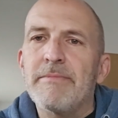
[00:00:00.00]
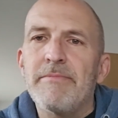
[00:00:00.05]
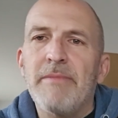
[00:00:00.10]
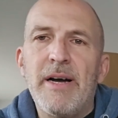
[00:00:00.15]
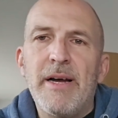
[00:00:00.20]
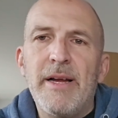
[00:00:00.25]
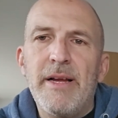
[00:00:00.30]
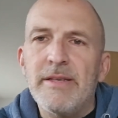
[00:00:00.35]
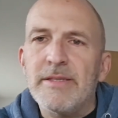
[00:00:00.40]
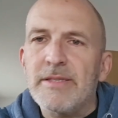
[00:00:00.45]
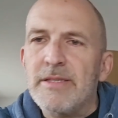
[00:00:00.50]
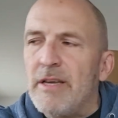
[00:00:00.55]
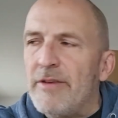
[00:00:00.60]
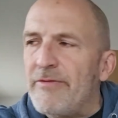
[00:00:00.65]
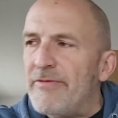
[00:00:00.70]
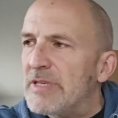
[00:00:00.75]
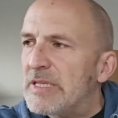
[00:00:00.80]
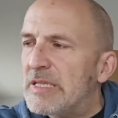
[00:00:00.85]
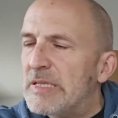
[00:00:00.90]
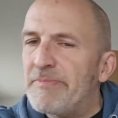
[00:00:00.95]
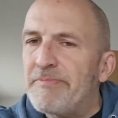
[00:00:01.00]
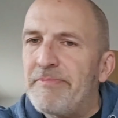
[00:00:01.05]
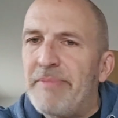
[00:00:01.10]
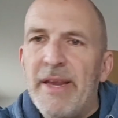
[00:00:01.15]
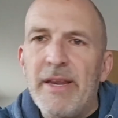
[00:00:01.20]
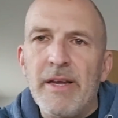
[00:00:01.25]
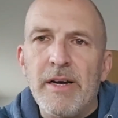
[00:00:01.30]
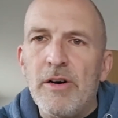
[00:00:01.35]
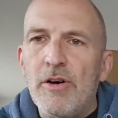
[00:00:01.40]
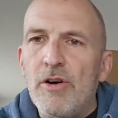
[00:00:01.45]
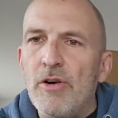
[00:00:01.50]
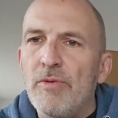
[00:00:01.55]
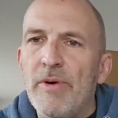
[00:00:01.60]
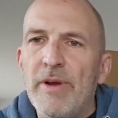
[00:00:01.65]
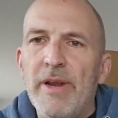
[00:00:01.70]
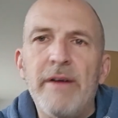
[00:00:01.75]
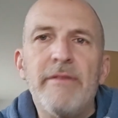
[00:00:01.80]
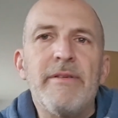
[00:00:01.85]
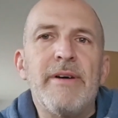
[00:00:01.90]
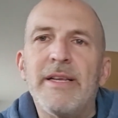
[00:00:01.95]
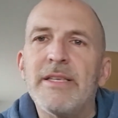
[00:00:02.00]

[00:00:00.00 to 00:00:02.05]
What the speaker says: my stuff is better or whatever.